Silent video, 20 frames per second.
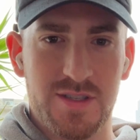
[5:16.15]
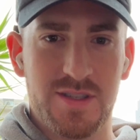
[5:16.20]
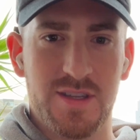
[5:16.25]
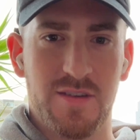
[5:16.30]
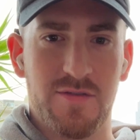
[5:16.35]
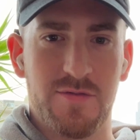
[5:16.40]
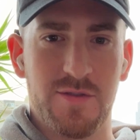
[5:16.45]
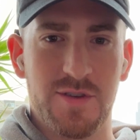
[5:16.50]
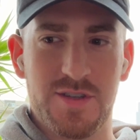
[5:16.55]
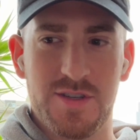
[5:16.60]
of this
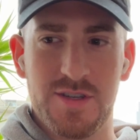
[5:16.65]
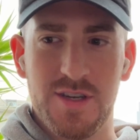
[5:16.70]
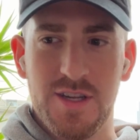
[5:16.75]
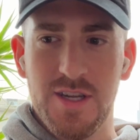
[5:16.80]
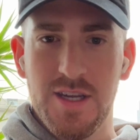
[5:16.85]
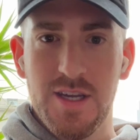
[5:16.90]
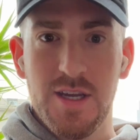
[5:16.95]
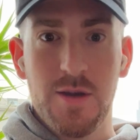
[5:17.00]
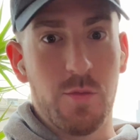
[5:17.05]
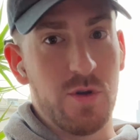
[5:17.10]
stuff, which
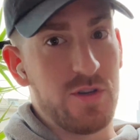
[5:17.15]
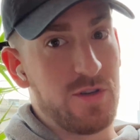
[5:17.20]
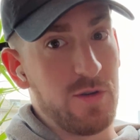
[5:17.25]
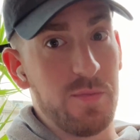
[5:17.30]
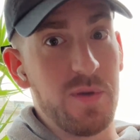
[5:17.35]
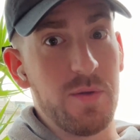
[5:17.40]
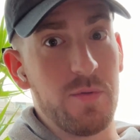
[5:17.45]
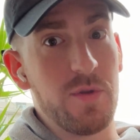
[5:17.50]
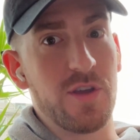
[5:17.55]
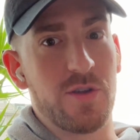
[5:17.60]

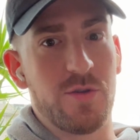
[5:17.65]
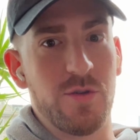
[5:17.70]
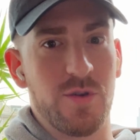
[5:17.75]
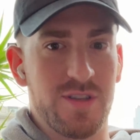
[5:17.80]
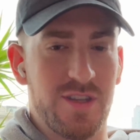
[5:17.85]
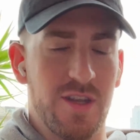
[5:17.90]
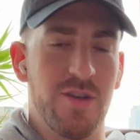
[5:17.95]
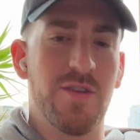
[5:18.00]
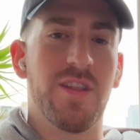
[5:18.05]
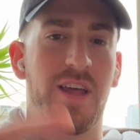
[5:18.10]
would be really cool
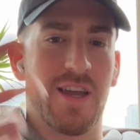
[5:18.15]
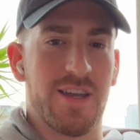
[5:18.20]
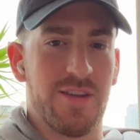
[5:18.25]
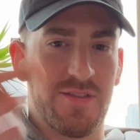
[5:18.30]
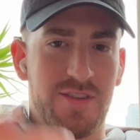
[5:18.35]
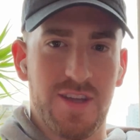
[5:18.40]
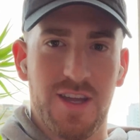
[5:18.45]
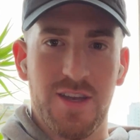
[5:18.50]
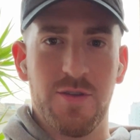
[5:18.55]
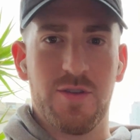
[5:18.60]
because then, like
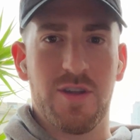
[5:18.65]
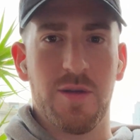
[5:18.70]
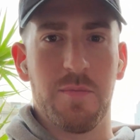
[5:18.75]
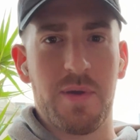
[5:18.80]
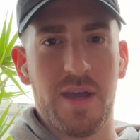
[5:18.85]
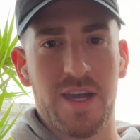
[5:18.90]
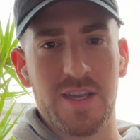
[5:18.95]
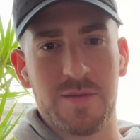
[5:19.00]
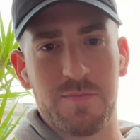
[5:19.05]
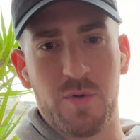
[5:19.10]
you said, you can
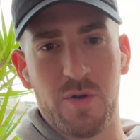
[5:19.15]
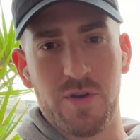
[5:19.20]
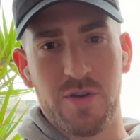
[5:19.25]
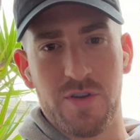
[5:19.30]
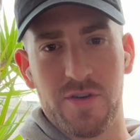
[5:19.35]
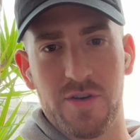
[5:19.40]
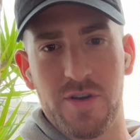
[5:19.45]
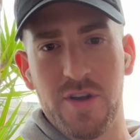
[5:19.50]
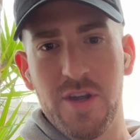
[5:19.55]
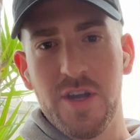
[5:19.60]
passport
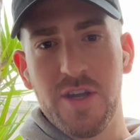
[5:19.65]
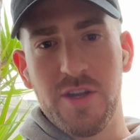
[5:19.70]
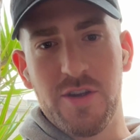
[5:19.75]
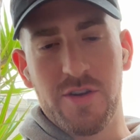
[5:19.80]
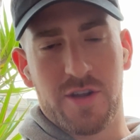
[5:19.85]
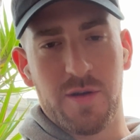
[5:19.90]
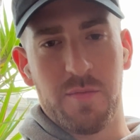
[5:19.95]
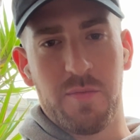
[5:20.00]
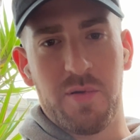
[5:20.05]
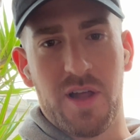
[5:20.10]
your
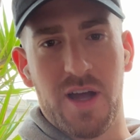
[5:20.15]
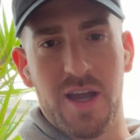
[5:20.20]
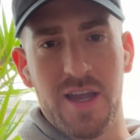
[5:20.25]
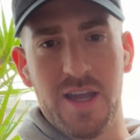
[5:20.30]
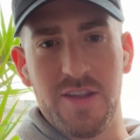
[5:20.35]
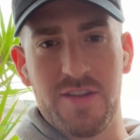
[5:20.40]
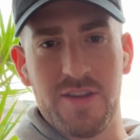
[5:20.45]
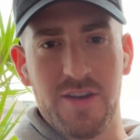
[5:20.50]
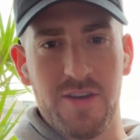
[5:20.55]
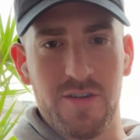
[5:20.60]

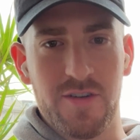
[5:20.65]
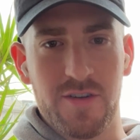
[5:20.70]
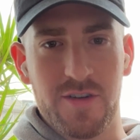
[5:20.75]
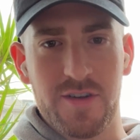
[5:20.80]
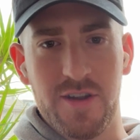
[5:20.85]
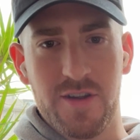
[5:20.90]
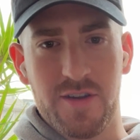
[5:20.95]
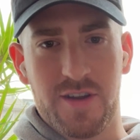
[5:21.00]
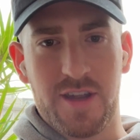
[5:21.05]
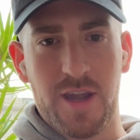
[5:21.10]
compliance and your